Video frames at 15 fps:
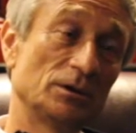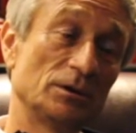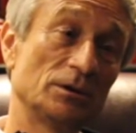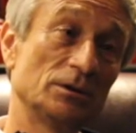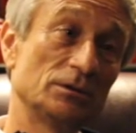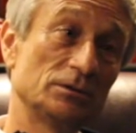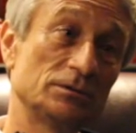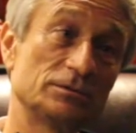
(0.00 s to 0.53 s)

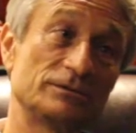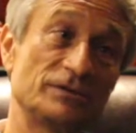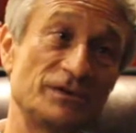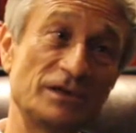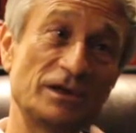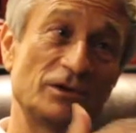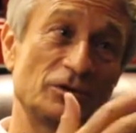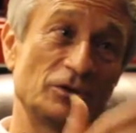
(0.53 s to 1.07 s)
uh, you're
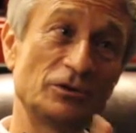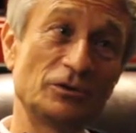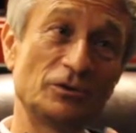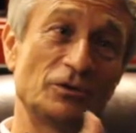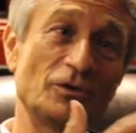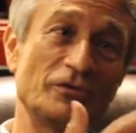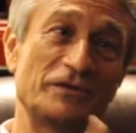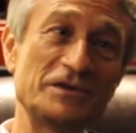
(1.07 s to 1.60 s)
saying on,
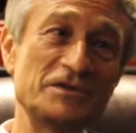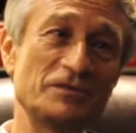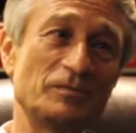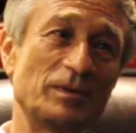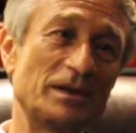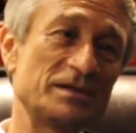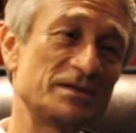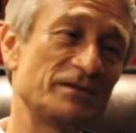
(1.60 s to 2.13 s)
on the
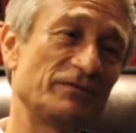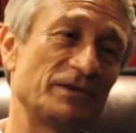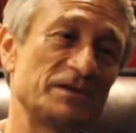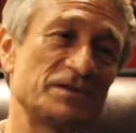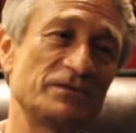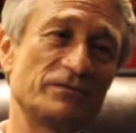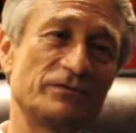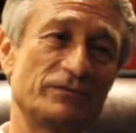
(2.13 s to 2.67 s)
offensive players,
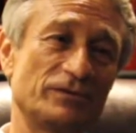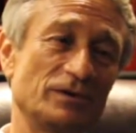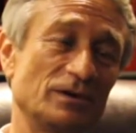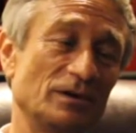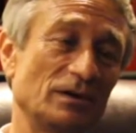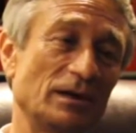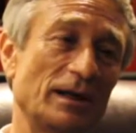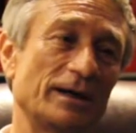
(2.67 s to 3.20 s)
defensive
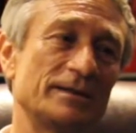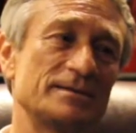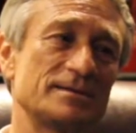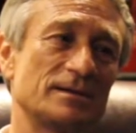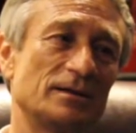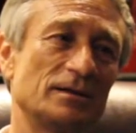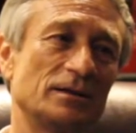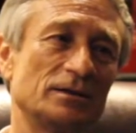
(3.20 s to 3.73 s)
uh,
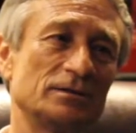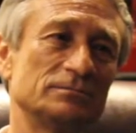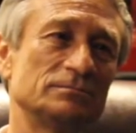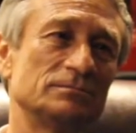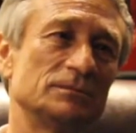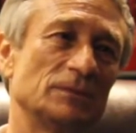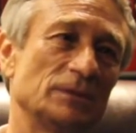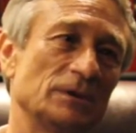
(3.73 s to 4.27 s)
lines are
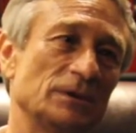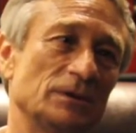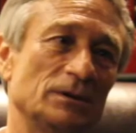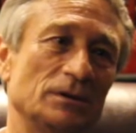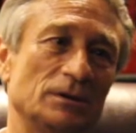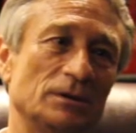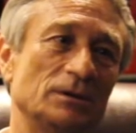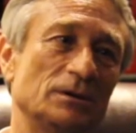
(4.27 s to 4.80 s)

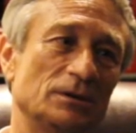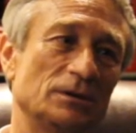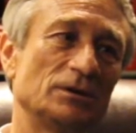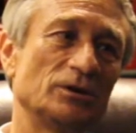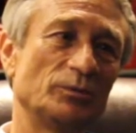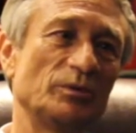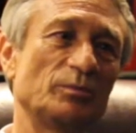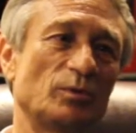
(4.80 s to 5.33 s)

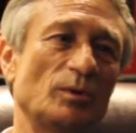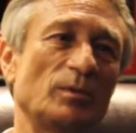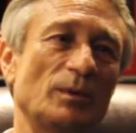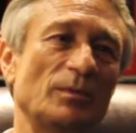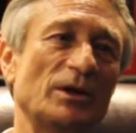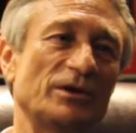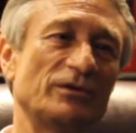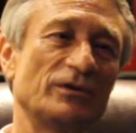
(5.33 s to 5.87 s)
a bit
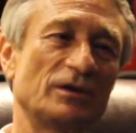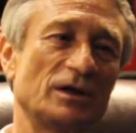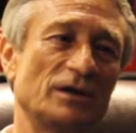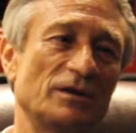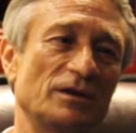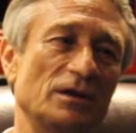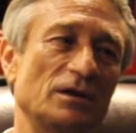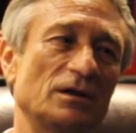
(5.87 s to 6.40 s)
problematic. I
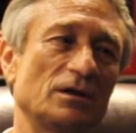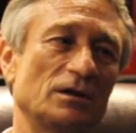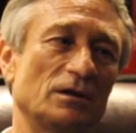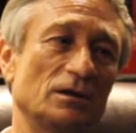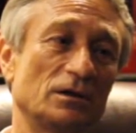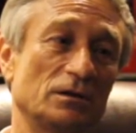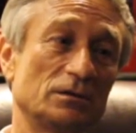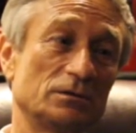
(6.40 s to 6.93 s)
think
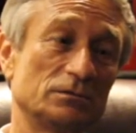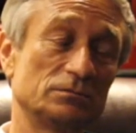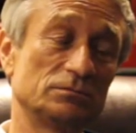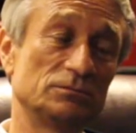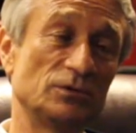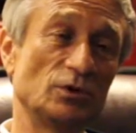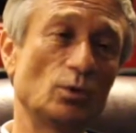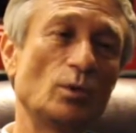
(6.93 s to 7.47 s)
uh,
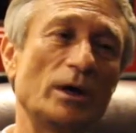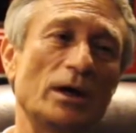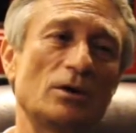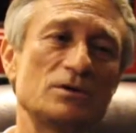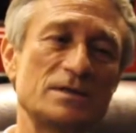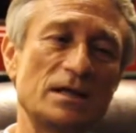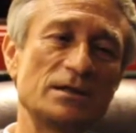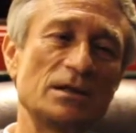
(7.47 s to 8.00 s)
the way
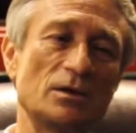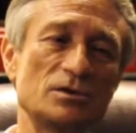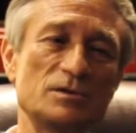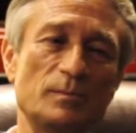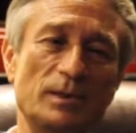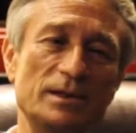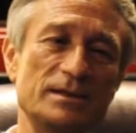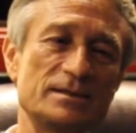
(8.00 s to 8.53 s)
how
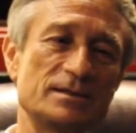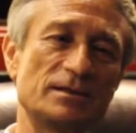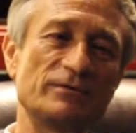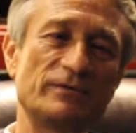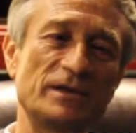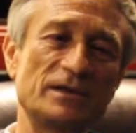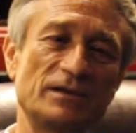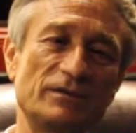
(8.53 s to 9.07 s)
Sundowns plays, the,
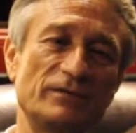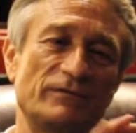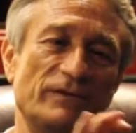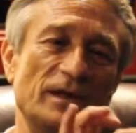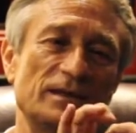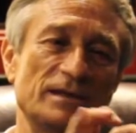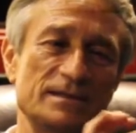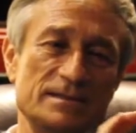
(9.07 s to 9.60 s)
defend, the
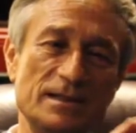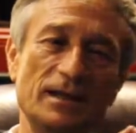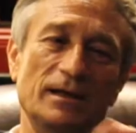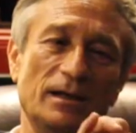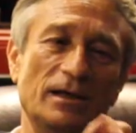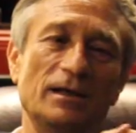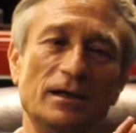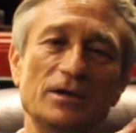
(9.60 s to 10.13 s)
defenders,
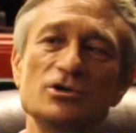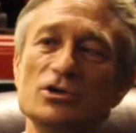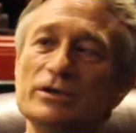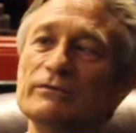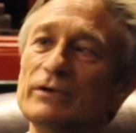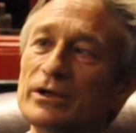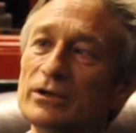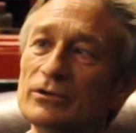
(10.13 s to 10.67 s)
they, they're
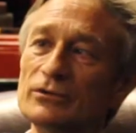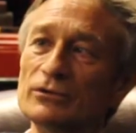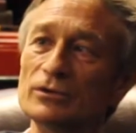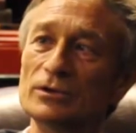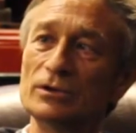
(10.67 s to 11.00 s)
actually very good.